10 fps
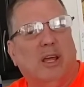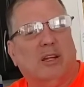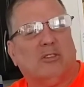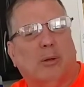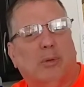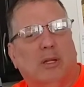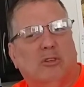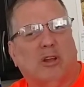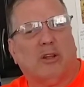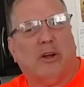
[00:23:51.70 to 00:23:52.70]
and some of
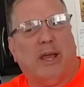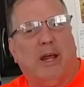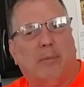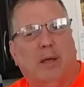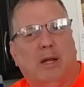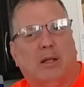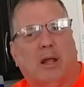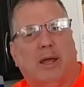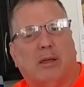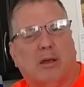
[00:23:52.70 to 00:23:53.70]
these other animated
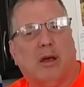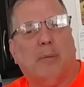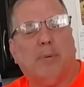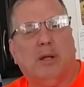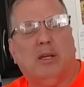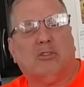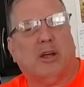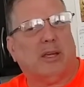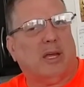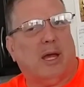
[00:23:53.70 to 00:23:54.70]
like companies
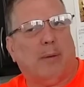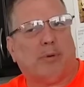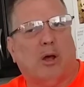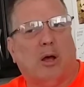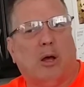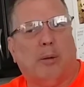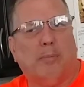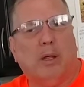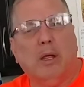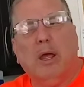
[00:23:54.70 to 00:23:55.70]
like
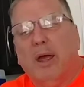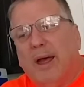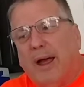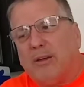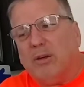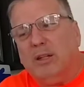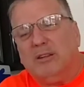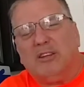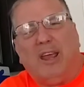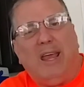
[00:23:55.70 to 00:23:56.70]
Capcom. I
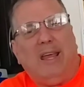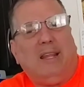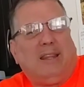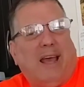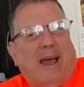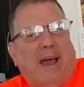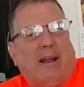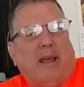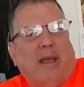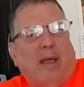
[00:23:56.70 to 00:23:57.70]
couldn't take
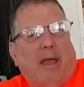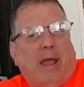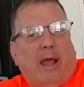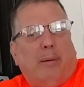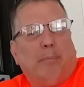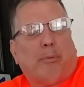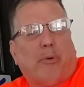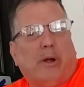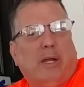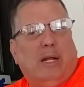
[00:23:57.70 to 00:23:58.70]
that and
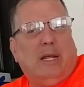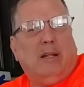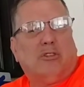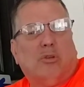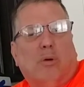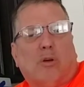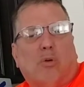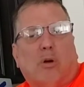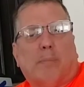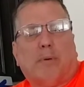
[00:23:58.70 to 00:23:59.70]
bring it into a
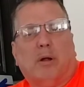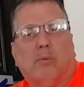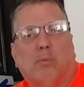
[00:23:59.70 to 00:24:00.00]
corporate